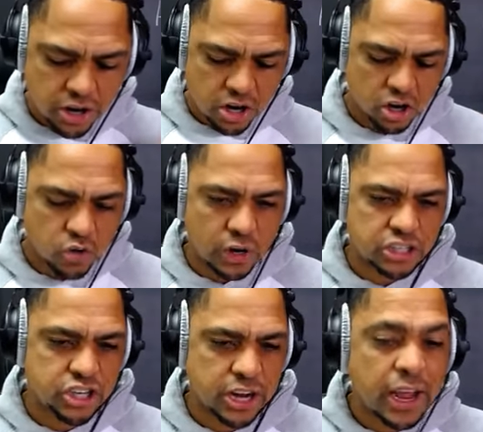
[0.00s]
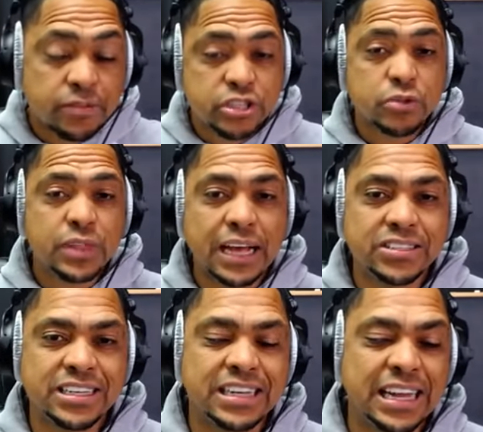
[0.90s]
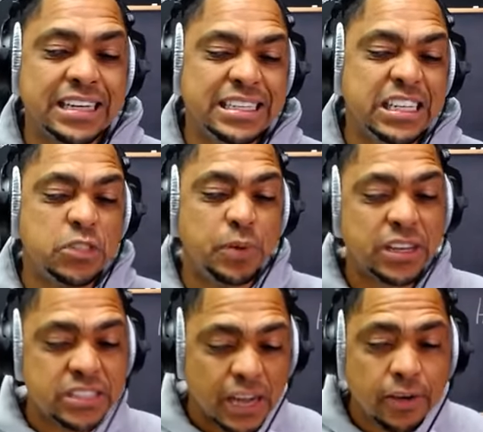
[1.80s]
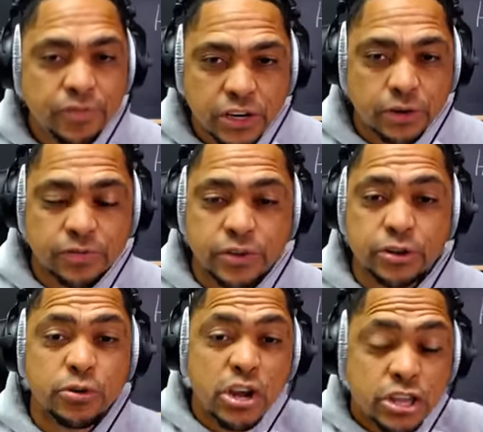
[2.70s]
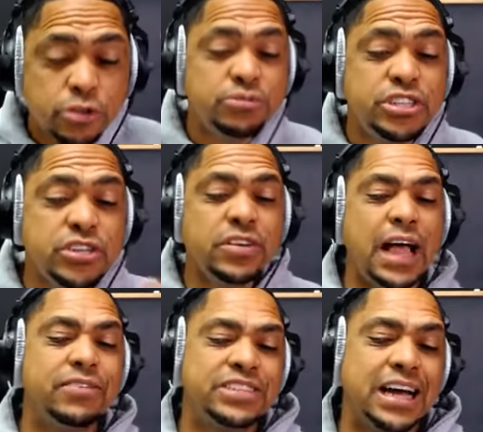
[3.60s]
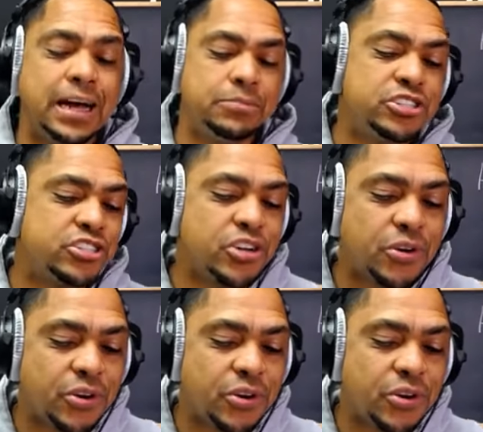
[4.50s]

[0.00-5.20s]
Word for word: If two thousand nineteen's been a tough year for you, you still have time to turn it around.